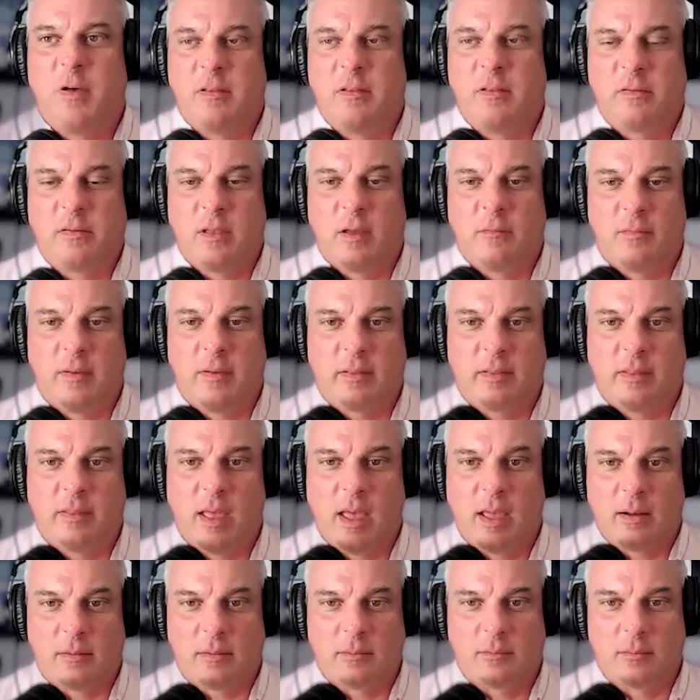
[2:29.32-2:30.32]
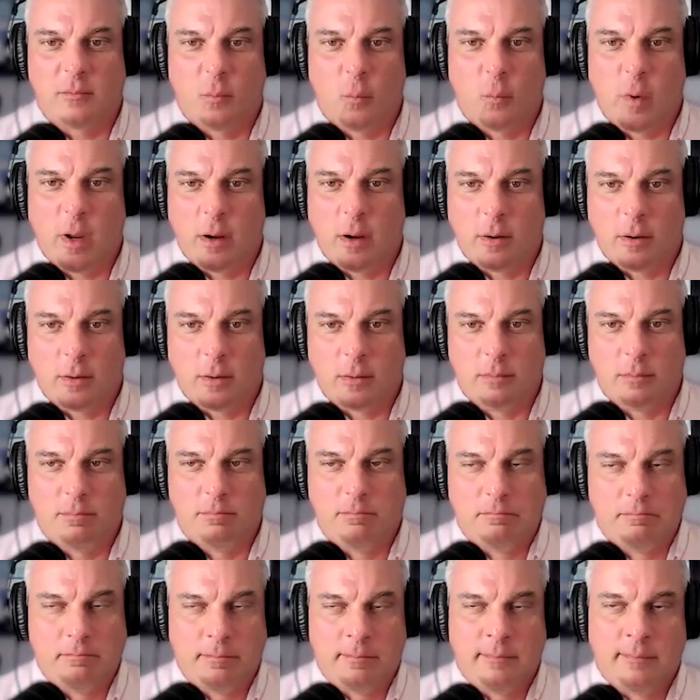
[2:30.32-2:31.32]
fun stuff like that. Weird
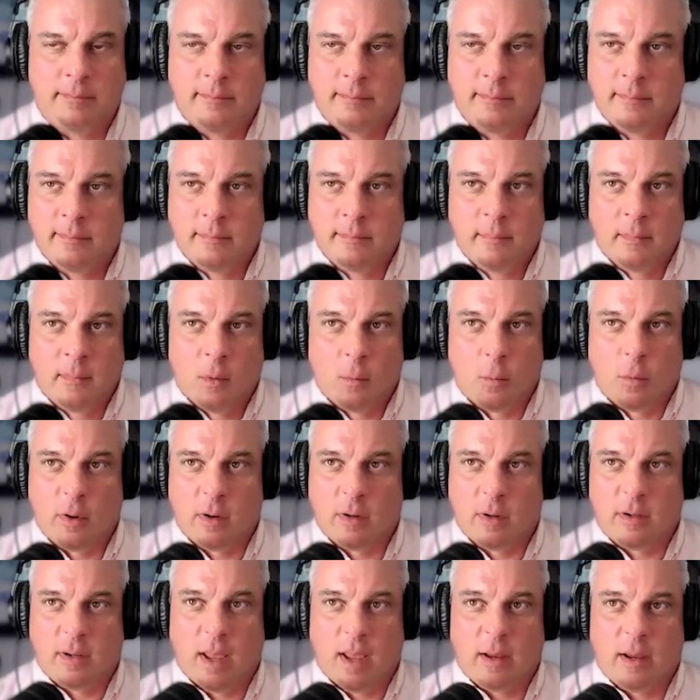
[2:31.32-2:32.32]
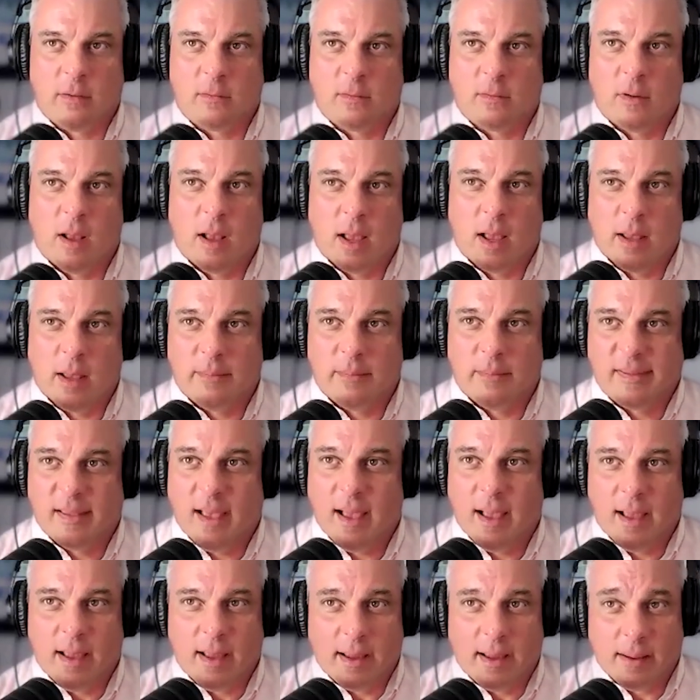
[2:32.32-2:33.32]
diatribes.
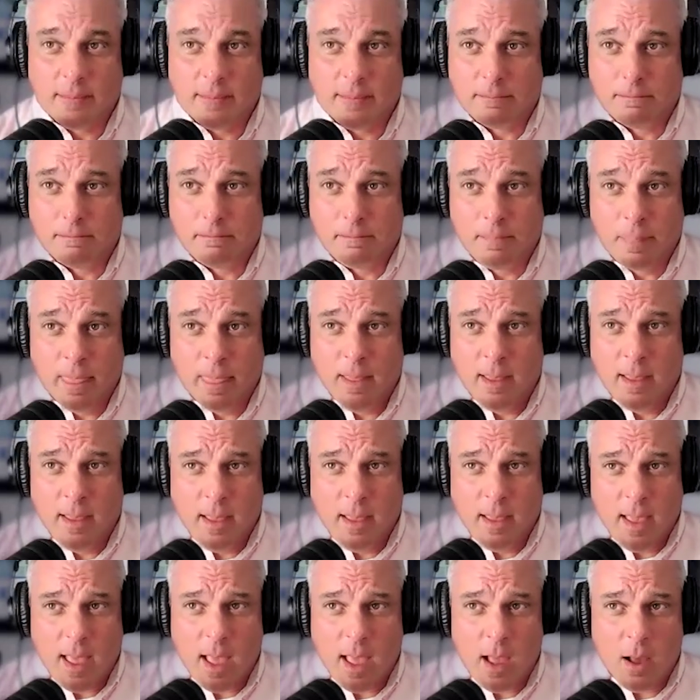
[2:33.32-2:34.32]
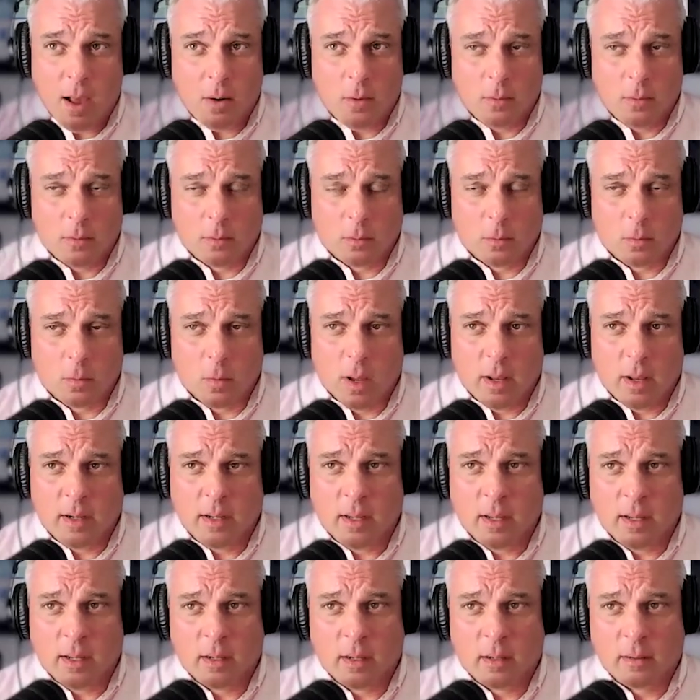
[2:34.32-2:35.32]
I'm out
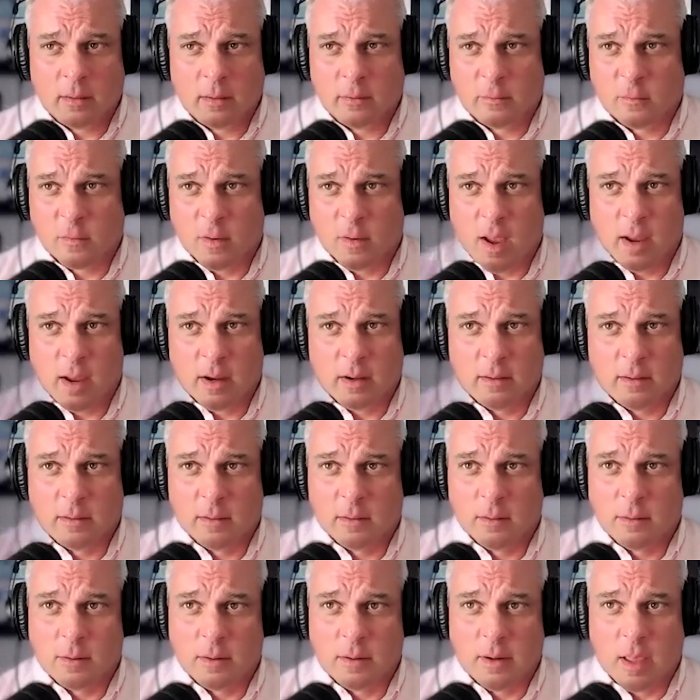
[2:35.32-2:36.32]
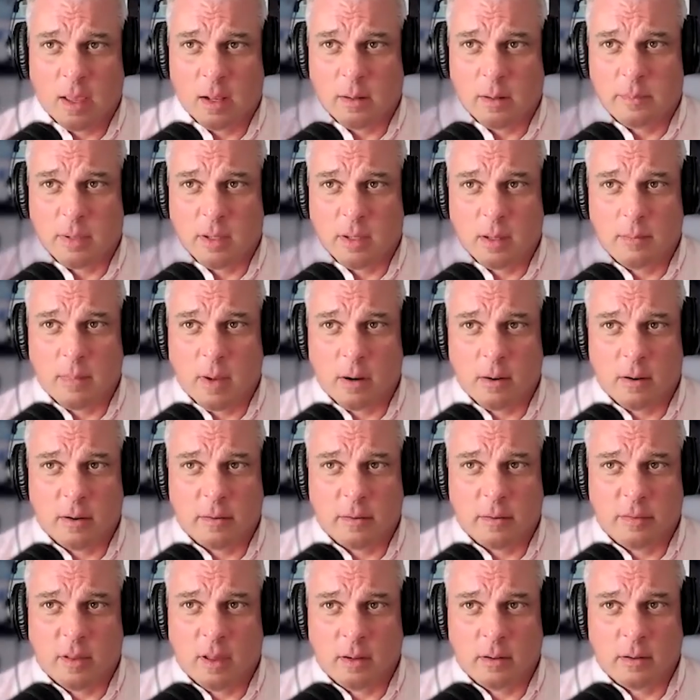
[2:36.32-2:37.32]
running, trying to learn how to be a
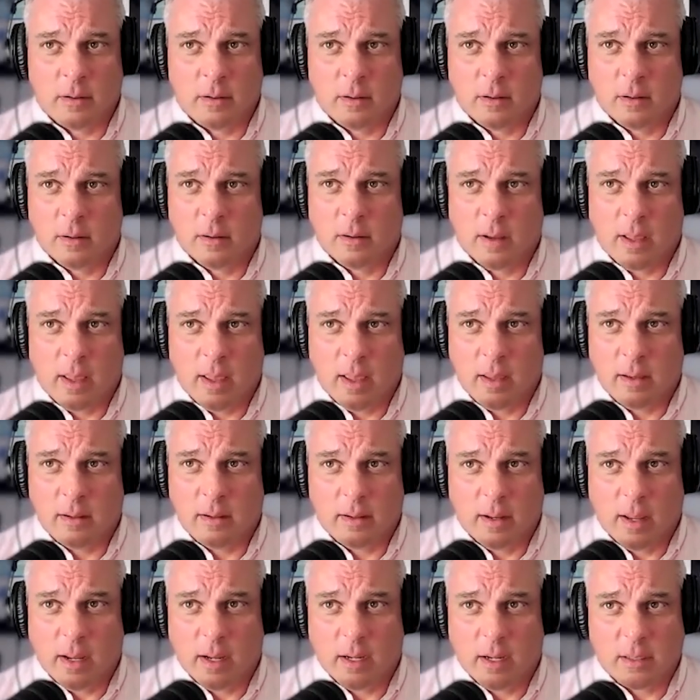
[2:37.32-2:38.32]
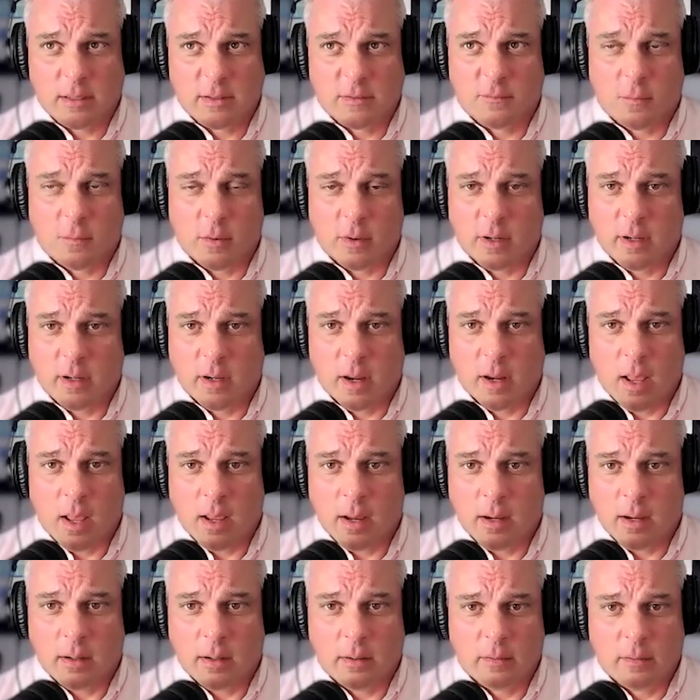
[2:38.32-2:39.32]
marathoner at age
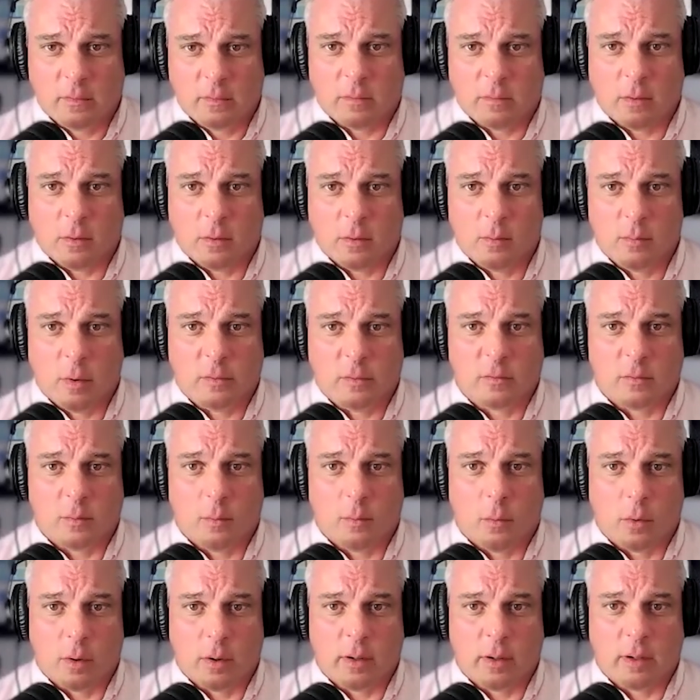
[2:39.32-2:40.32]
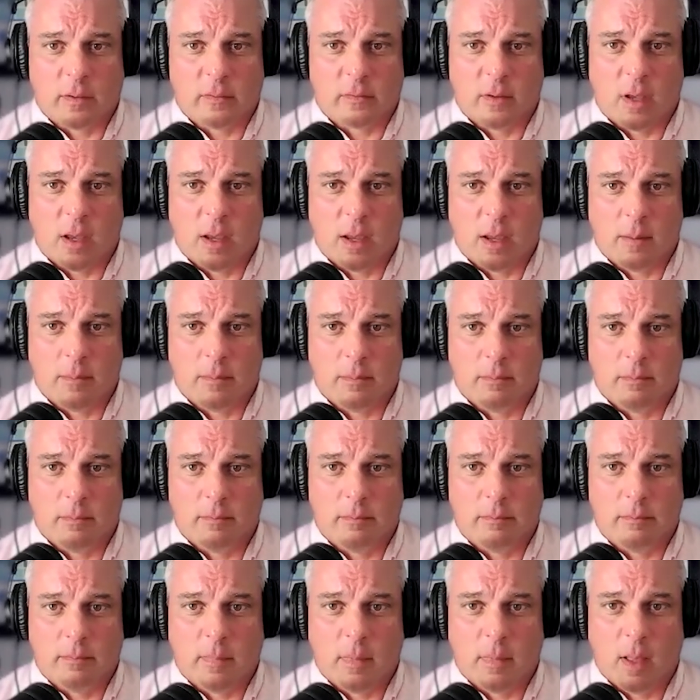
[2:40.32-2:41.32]
49. So most mornings
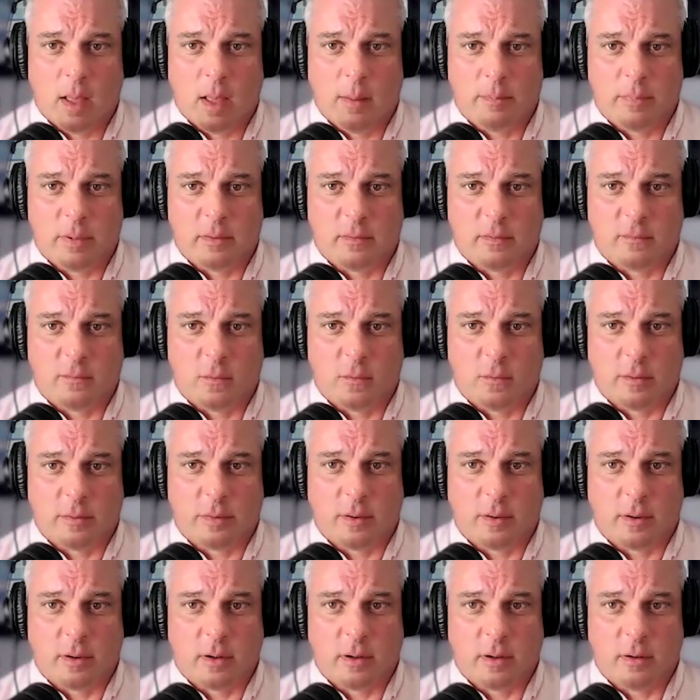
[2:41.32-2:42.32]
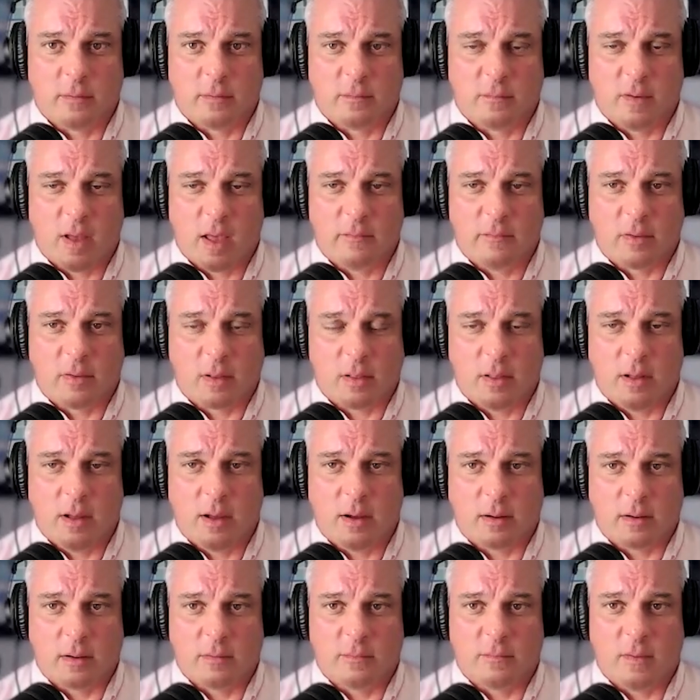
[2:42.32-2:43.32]
I'm up at 4:30 or 5
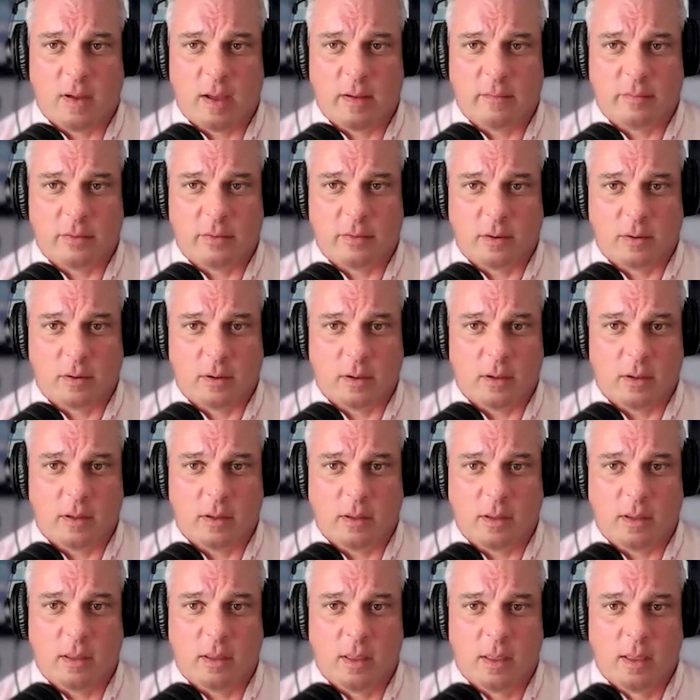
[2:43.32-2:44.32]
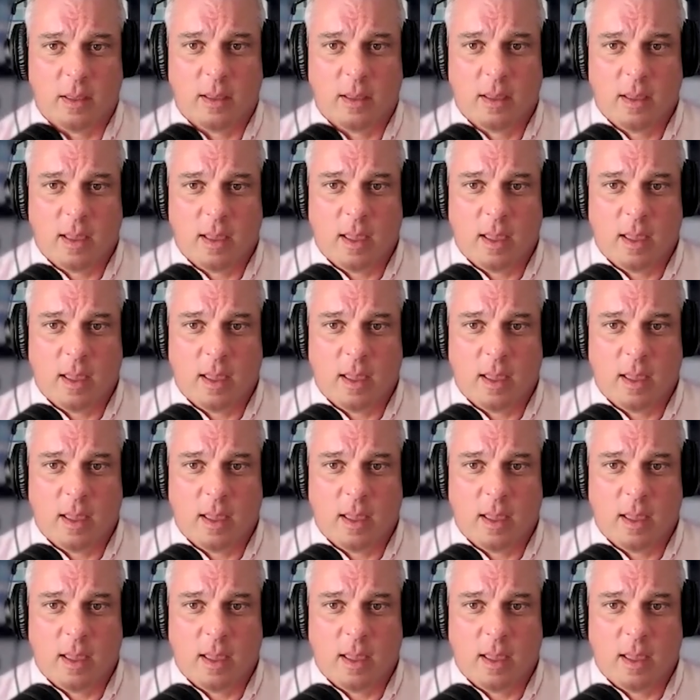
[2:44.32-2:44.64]
o'clock or 5:30